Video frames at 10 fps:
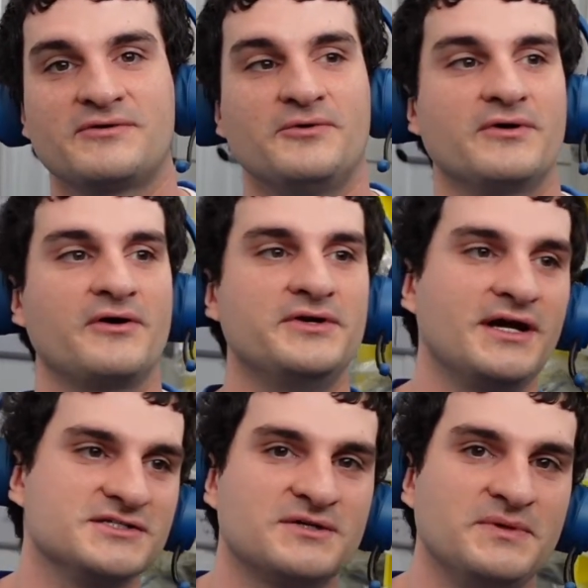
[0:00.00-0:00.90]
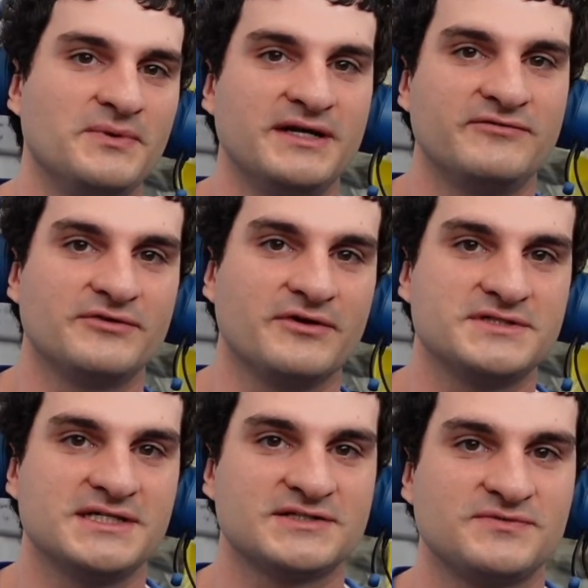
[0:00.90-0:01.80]
or are you guys going to be waiting for the R
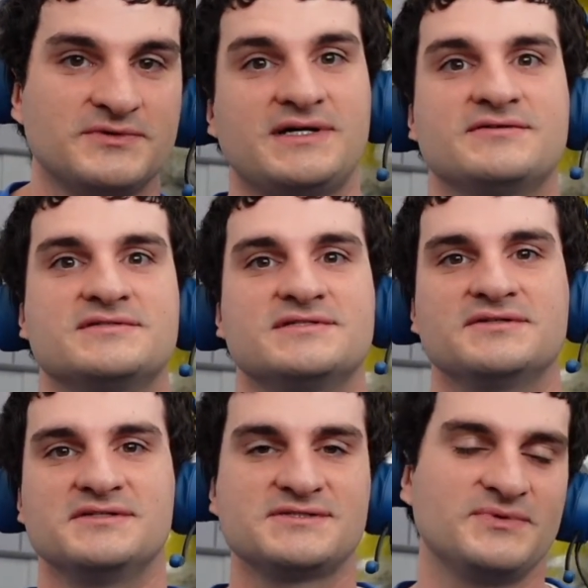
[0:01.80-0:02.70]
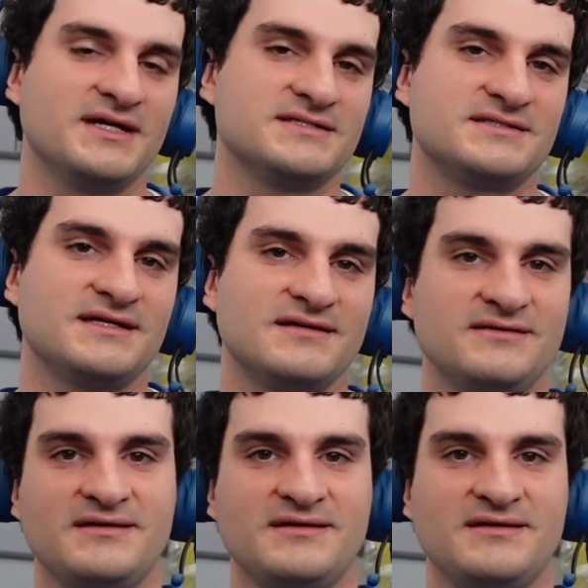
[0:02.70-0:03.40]
T X four thousand series? What do you guys think?